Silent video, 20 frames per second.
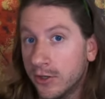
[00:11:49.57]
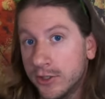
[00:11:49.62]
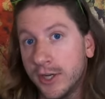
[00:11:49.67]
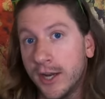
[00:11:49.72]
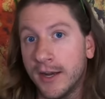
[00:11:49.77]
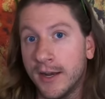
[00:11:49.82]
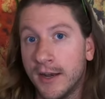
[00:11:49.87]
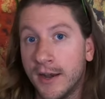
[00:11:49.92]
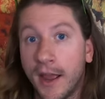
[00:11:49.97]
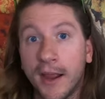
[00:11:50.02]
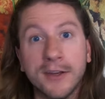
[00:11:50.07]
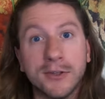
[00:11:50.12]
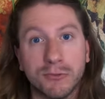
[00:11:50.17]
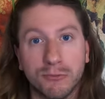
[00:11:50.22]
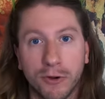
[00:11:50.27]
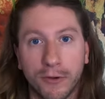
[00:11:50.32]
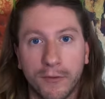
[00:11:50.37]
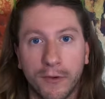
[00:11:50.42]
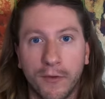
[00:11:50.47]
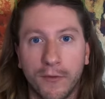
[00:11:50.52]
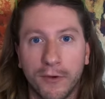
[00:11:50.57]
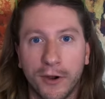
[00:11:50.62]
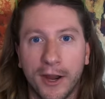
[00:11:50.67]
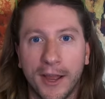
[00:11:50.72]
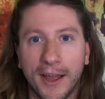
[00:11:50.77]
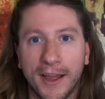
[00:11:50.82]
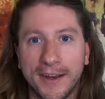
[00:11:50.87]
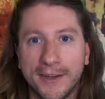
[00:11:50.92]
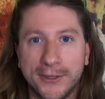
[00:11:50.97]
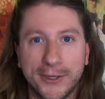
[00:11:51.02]
she had a nice roof
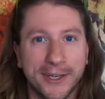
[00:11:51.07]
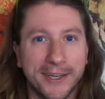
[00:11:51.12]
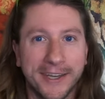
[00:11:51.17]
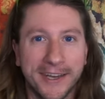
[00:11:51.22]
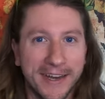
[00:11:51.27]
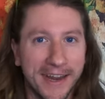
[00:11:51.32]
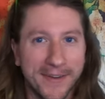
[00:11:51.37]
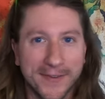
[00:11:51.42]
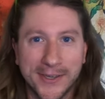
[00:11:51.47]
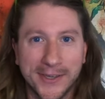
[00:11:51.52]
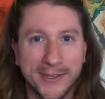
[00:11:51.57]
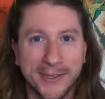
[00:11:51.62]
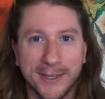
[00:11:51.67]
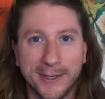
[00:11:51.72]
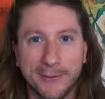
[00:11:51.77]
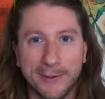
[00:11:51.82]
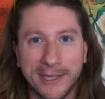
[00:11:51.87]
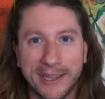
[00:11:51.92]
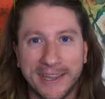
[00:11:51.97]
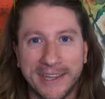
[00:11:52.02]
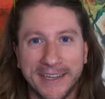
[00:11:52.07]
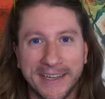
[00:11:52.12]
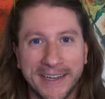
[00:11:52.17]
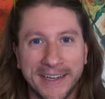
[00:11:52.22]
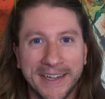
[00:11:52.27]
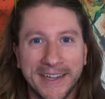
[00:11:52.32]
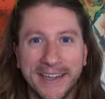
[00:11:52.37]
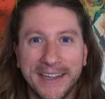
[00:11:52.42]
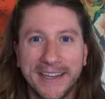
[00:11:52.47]
overhead. She didn't have to deal with the,